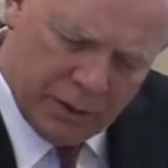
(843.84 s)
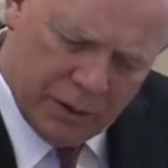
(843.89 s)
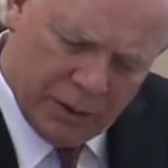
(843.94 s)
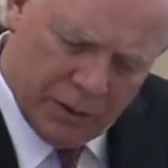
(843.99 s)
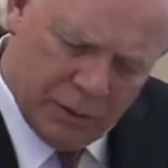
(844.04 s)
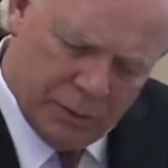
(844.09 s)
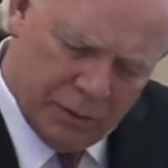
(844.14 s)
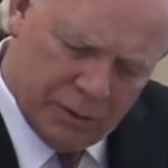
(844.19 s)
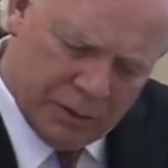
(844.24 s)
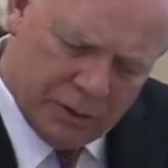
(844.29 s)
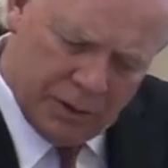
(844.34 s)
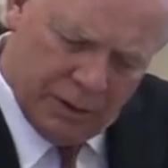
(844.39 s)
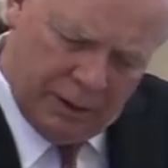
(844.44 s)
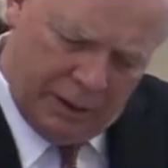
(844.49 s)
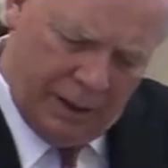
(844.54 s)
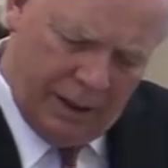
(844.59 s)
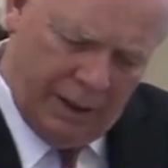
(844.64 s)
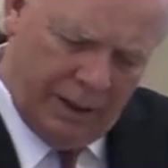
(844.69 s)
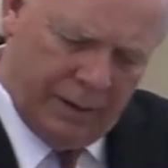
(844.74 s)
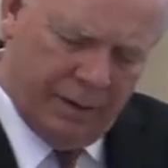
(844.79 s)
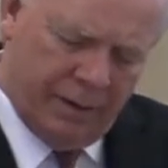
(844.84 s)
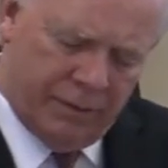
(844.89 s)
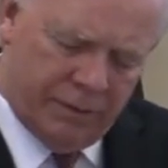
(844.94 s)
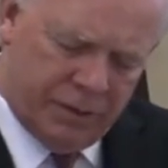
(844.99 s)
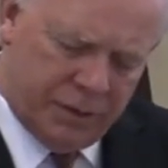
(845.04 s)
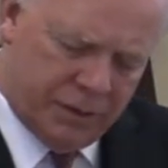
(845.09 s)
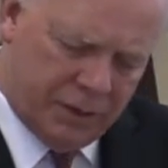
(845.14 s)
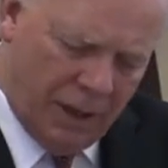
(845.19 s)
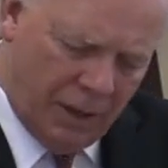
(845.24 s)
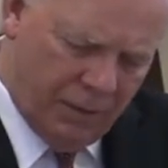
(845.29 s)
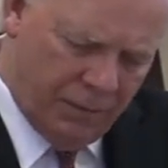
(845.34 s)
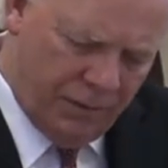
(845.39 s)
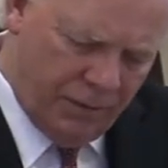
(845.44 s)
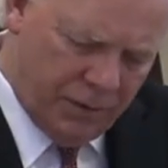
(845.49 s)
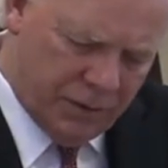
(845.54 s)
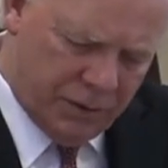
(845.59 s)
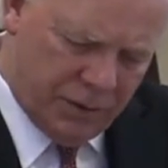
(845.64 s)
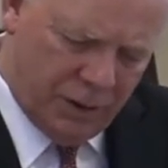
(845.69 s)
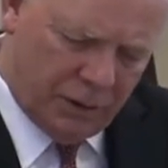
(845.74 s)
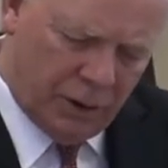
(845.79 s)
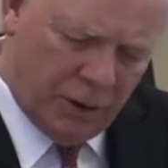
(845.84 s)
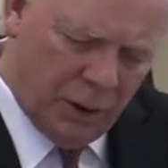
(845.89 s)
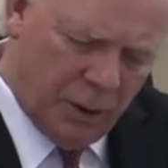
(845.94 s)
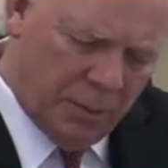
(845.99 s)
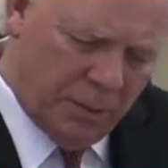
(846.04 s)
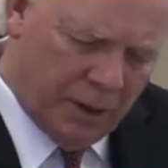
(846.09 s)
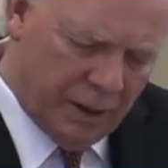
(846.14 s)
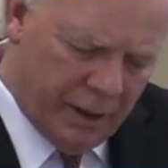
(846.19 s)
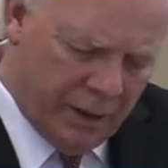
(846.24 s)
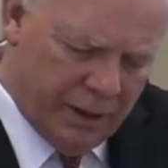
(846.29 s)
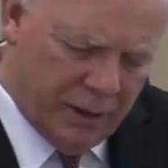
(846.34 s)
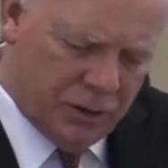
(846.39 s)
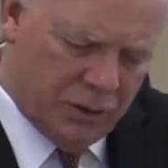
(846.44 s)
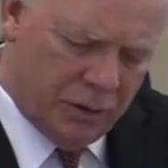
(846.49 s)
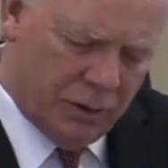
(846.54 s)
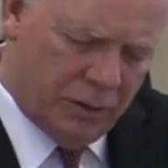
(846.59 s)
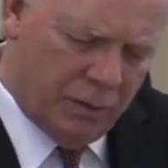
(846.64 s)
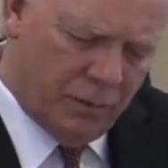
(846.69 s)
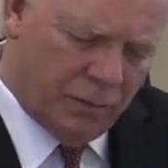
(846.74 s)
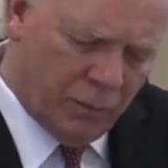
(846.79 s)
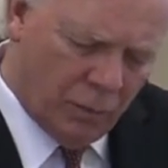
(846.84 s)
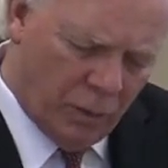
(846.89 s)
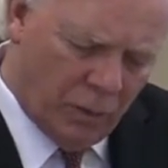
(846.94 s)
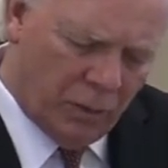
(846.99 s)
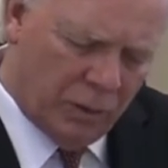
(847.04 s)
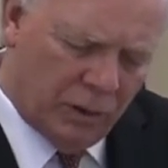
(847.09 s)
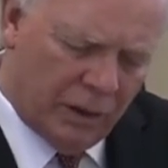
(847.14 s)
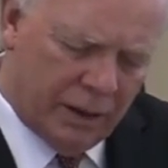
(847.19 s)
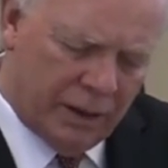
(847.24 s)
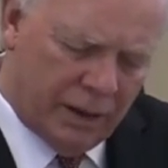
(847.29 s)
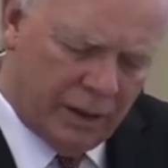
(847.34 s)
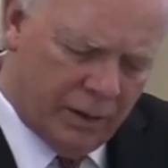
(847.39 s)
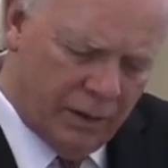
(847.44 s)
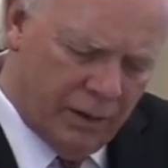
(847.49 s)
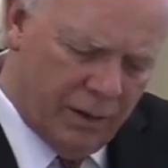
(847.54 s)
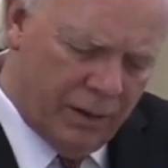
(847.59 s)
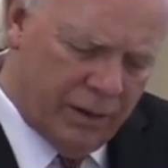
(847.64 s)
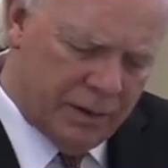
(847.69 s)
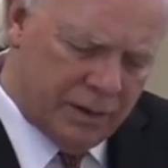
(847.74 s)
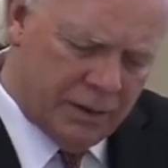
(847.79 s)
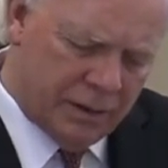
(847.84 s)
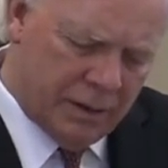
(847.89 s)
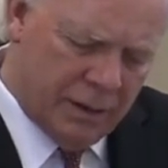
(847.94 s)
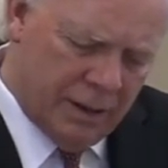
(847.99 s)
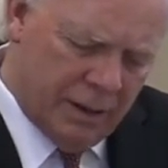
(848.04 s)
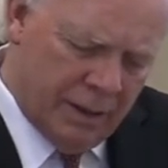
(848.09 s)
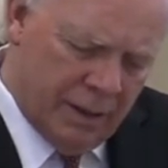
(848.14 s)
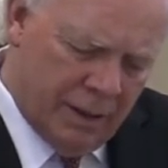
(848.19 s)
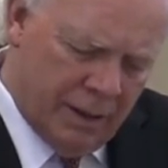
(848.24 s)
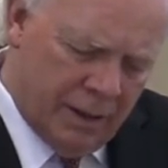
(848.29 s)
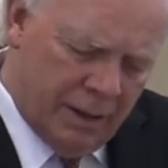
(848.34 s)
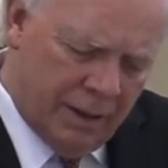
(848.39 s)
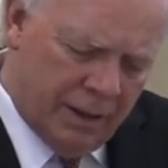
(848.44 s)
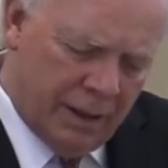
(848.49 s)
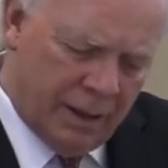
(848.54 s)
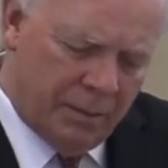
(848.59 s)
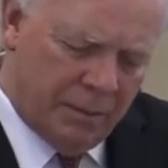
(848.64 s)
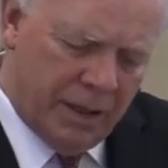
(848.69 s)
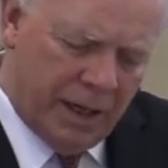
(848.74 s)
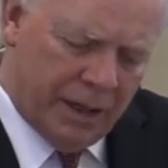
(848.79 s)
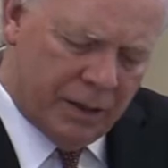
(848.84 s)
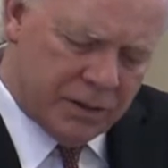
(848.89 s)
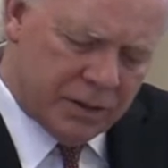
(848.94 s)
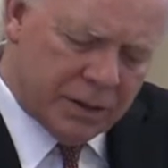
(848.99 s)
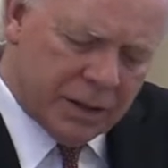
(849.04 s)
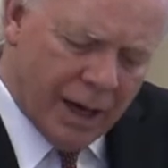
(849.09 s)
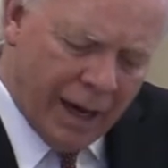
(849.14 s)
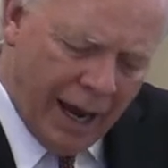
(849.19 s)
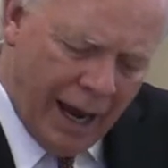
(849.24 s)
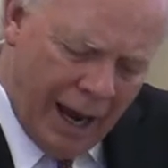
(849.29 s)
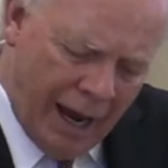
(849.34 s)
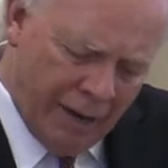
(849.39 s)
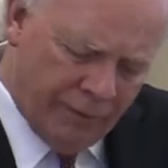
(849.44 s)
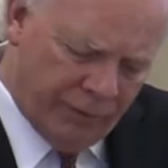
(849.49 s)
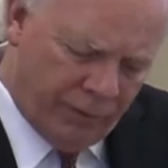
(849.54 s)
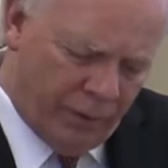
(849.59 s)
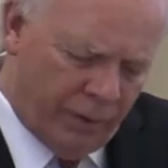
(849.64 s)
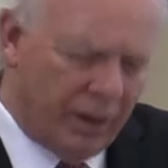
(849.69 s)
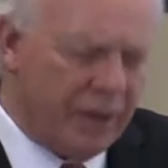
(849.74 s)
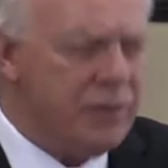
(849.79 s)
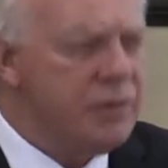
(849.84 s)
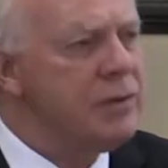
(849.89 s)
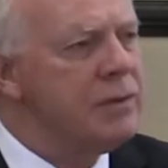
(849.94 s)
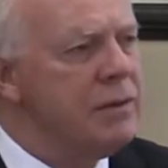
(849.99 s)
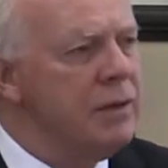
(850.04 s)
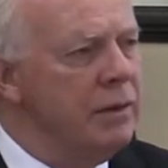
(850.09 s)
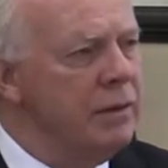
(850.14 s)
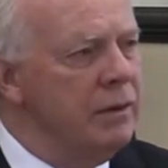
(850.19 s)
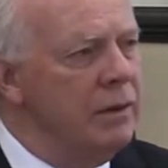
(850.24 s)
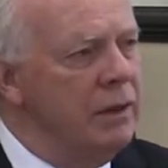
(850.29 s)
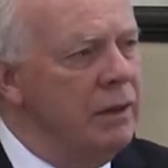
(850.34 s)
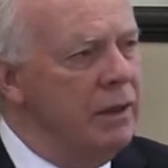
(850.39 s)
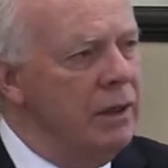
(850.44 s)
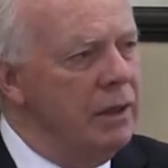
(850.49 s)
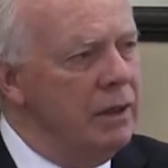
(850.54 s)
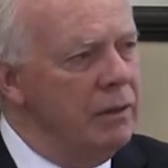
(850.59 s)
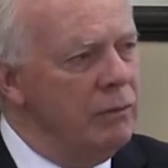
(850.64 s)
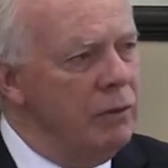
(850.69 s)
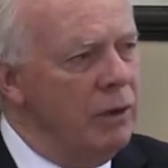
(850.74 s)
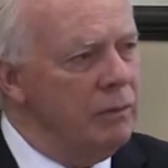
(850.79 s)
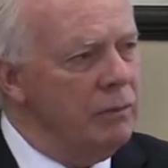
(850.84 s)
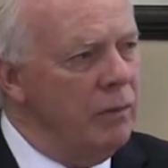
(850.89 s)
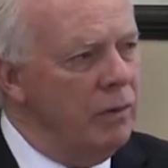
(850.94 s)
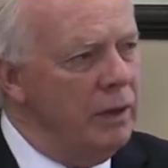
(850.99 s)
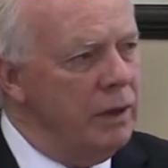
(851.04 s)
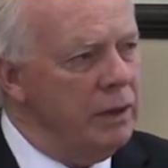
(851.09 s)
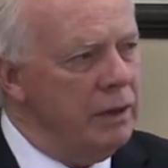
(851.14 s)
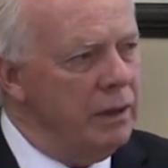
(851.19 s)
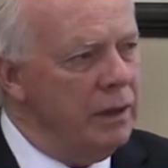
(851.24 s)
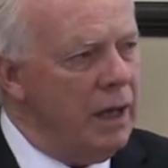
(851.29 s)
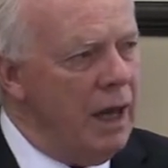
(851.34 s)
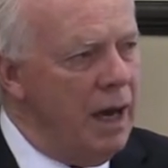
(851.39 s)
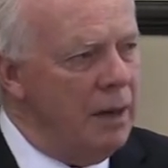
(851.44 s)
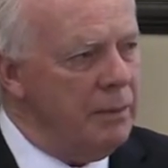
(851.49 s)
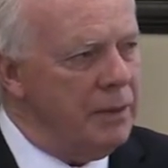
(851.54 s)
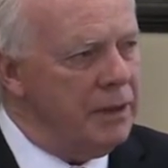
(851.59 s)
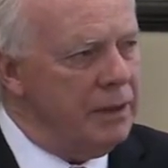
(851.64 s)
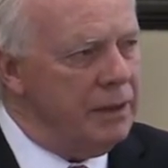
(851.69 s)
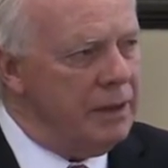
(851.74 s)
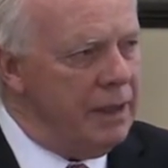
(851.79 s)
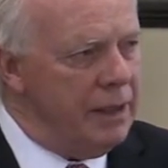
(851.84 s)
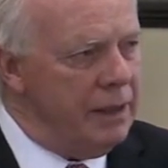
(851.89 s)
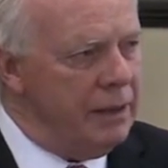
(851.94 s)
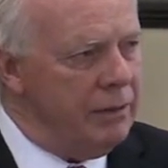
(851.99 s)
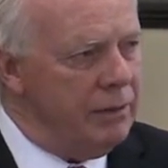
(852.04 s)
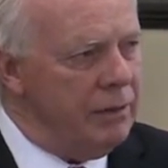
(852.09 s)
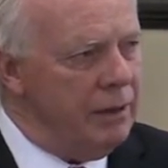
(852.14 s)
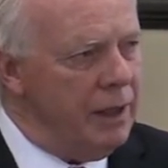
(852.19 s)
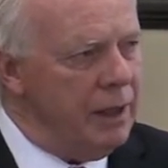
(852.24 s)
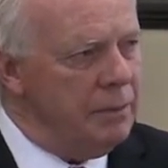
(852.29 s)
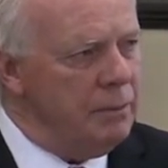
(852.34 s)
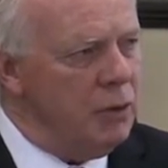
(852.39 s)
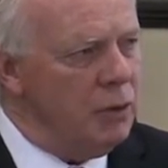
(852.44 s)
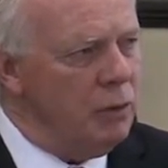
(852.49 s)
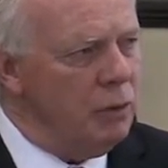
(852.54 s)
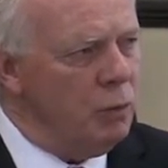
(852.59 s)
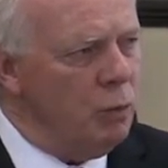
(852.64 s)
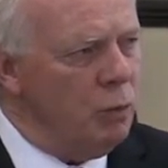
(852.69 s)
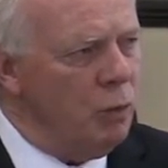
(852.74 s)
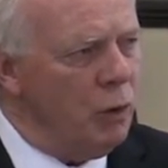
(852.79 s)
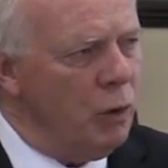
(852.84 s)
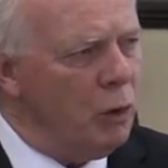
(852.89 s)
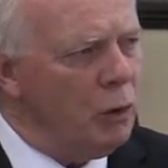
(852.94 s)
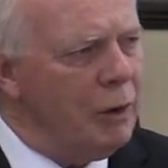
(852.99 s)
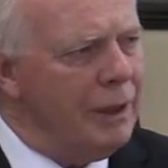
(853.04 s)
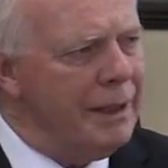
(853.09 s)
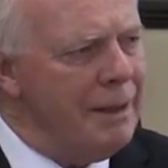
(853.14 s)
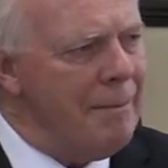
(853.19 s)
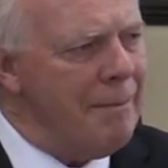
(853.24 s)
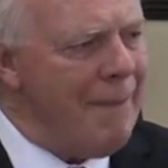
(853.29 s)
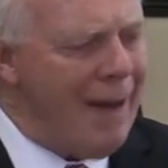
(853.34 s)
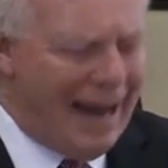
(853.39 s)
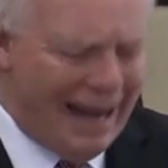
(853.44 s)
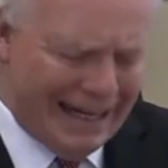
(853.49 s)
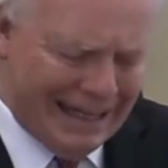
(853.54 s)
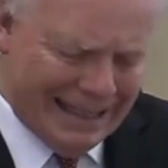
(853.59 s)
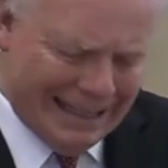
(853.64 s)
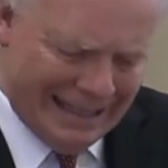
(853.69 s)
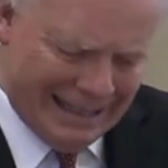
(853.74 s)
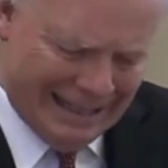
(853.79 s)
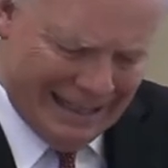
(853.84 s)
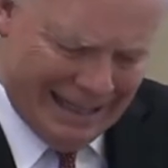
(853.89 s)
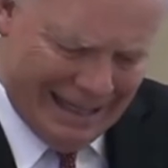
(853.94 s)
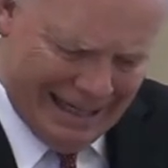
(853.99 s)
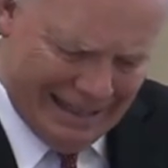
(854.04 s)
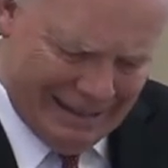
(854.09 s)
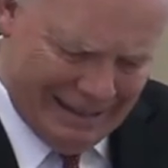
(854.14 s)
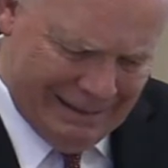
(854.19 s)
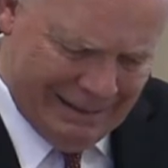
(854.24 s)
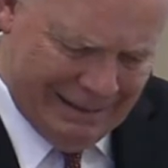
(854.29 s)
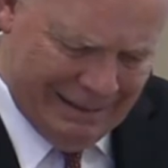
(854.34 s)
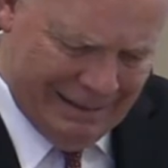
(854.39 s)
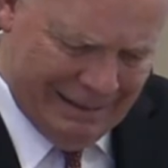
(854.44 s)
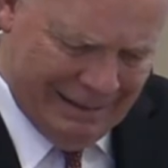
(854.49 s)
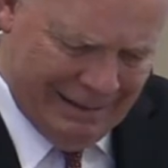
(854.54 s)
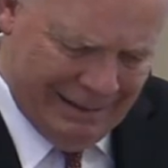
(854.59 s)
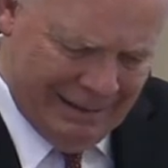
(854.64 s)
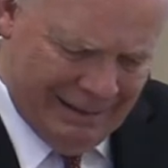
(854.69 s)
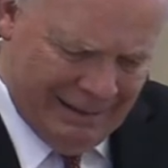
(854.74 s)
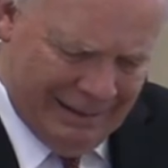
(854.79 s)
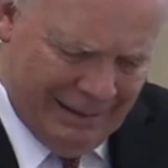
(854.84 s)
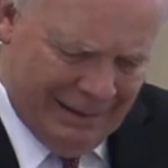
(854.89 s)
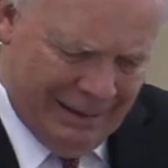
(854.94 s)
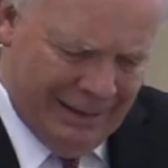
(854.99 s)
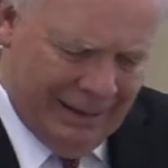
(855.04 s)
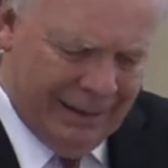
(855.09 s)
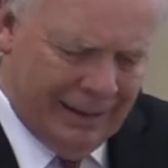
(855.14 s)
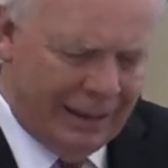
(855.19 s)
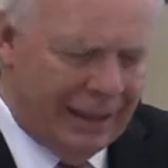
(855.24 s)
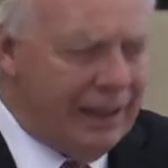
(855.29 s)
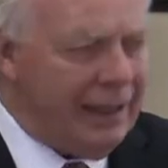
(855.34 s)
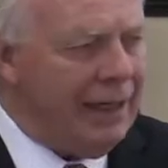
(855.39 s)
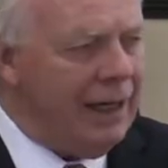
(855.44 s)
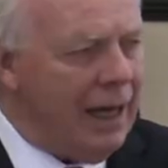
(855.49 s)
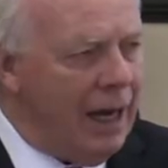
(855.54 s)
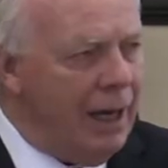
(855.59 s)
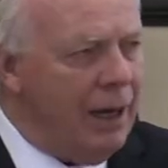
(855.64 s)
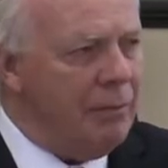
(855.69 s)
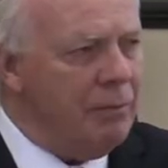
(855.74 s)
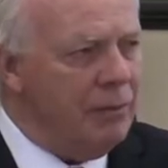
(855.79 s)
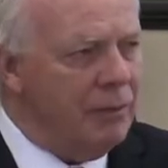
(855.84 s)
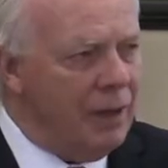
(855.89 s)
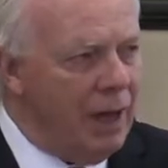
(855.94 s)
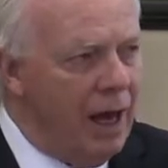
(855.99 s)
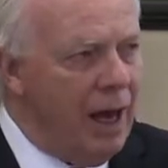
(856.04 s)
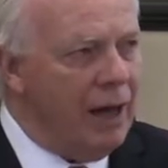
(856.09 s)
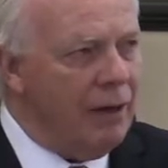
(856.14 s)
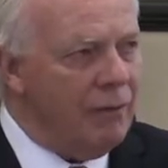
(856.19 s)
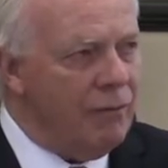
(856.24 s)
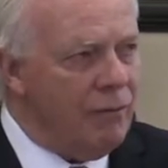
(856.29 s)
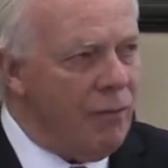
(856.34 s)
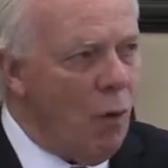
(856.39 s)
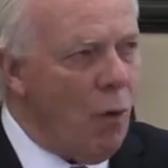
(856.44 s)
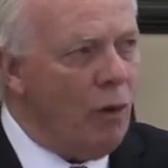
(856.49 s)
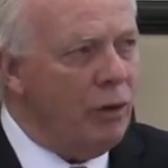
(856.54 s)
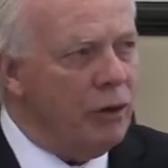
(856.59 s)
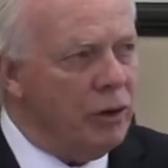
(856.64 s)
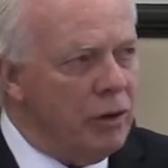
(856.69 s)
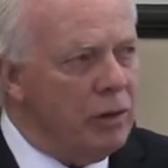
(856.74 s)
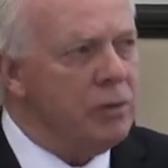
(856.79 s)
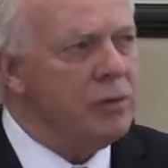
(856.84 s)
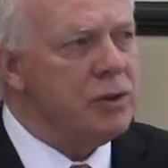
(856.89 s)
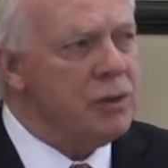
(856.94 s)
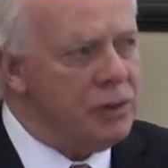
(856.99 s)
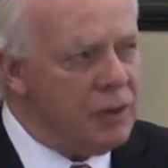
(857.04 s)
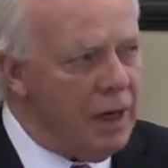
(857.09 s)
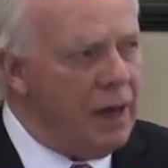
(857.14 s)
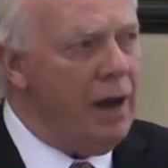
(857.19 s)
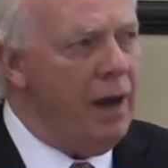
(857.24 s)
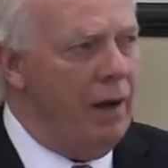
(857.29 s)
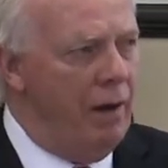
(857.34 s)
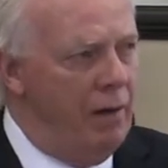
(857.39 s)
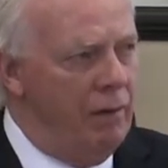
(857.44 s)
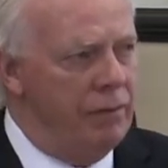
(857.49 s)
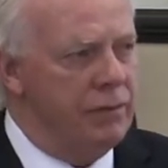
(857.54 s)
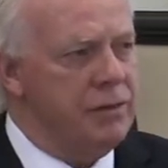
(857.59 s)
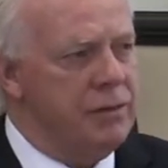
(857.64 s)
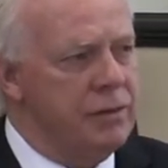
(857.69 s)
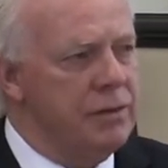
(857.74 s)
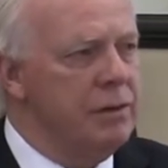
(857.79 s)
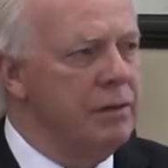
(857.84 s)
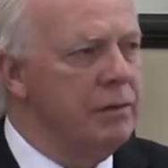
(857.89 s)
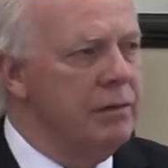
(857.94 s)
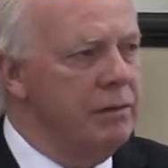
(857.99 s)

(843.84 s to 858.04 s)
to is the kind of selfish accumulation of worldly goods that amounts to avarice, what one commentator labeled worldly mindedness. Lay up not for yourselves